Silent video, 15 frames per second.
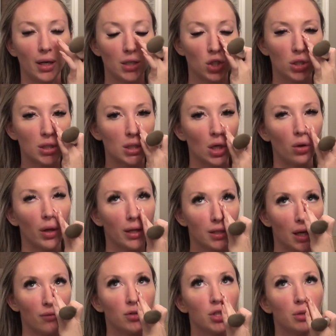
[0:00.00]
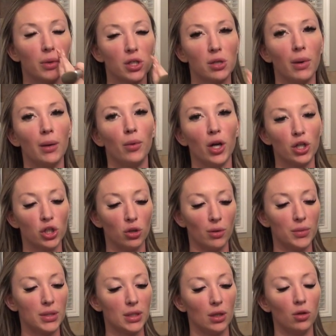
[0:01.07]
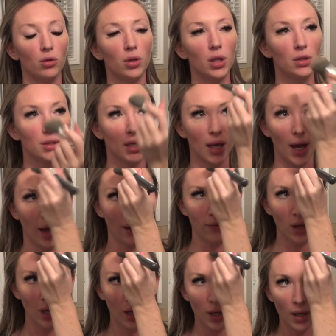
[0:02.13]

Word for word: I just don't like to have too much on my brush so I'm still only using half